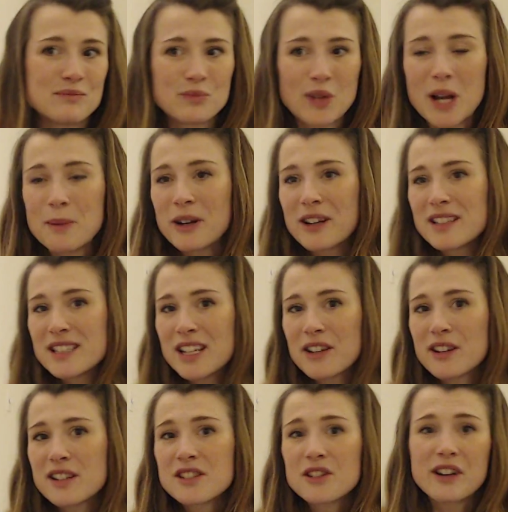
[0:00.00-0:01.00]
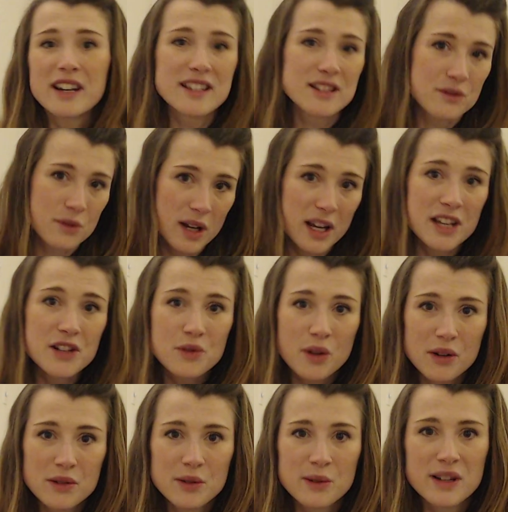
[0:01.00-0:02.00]
primary series or
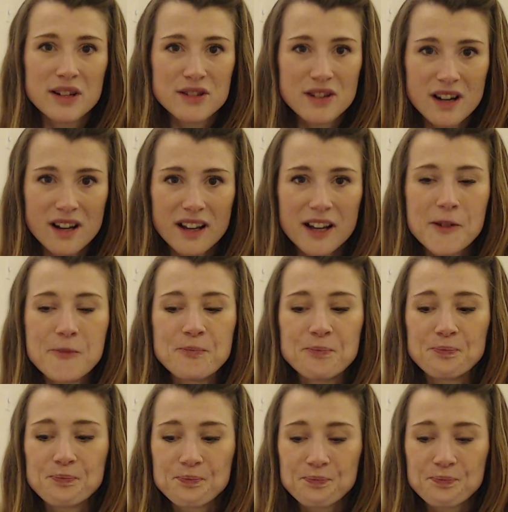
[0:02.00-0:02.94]
intro to Ashtanga,